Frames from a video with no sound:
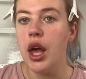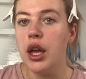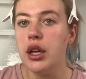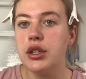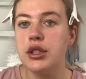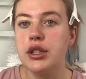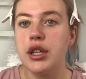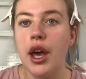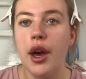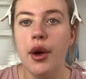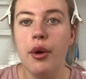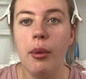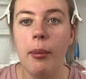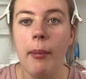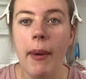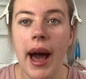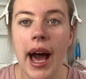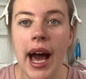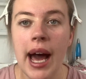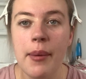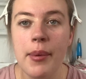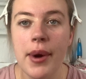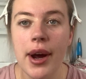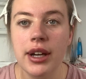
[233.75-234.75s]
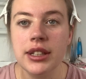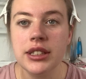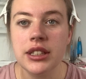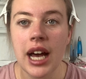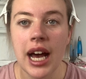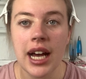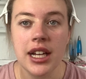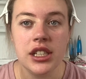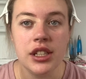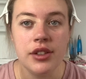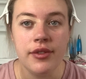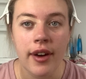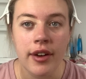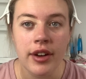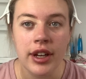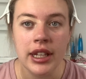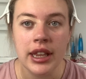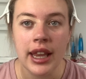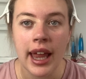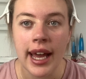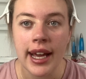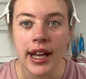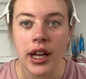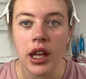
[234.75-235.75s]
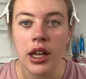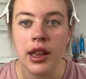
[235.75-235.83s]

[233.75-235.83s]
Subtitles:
So my eyebrows are actually very like